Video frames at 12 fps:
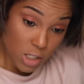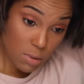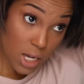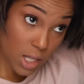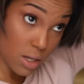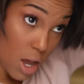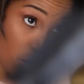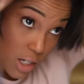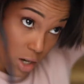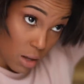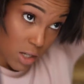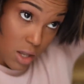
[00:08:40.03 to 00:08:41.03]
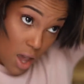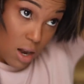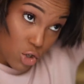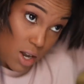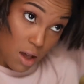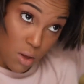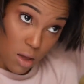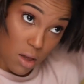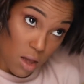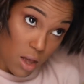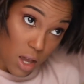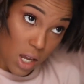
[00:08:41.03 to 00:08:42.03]
I'm going to take this bigger section, I'm going to straighten up
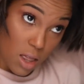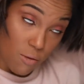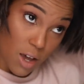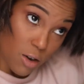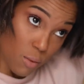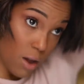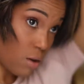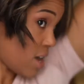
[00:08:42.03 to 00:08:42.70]
and take that flat iron around.